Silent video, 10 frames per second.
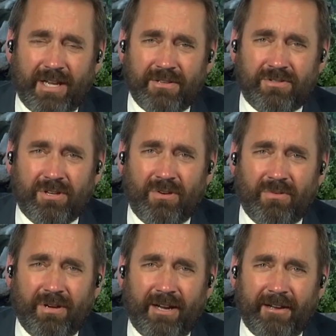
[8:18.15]
And
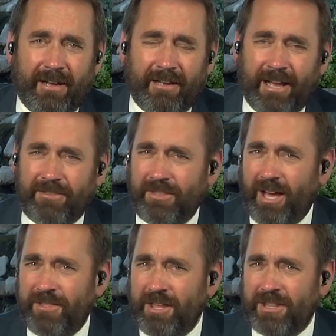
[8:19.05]
so I, I,
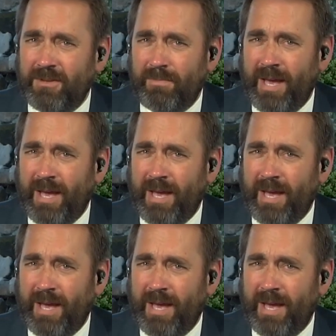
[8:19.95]
I think that